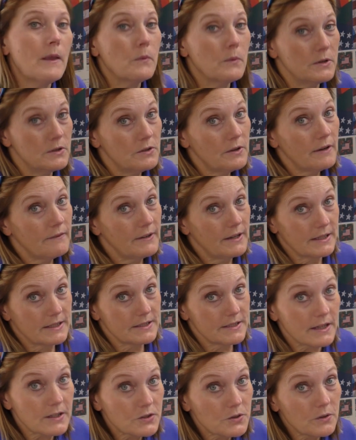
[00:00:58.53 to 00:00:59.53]
We do have an
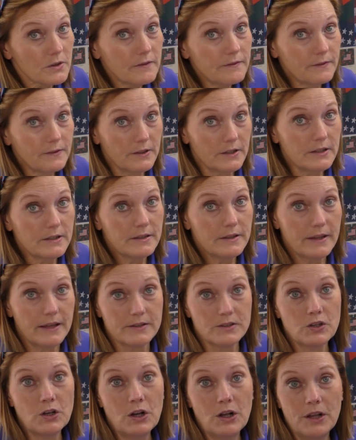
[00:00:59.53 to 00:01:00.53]
accessory foot
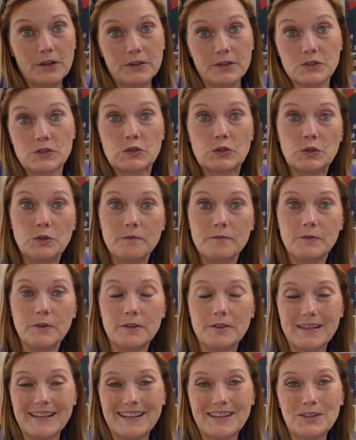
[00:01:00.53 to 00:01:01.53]
that's called the scoop
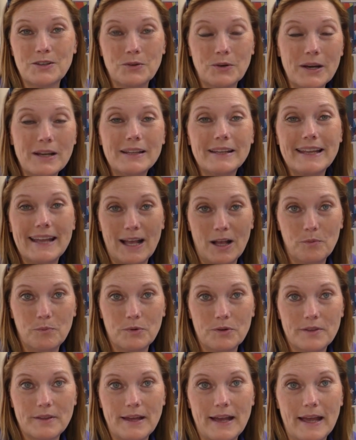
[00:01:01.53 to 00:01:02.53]
foot that can greatly help
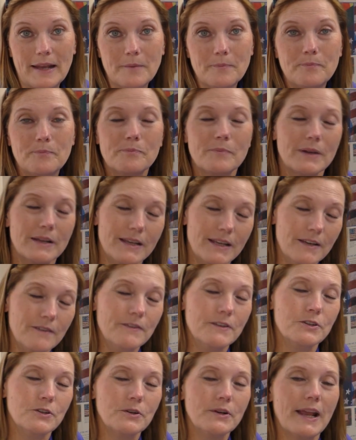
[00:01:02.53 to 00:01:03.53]
with that. But if
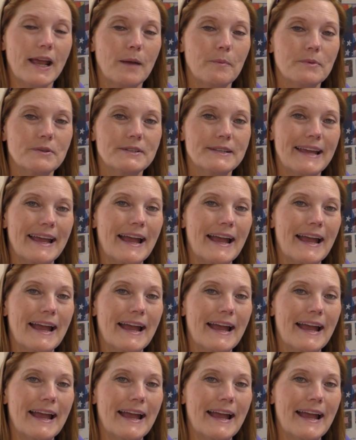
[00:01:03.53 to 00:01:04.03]
you don't happen to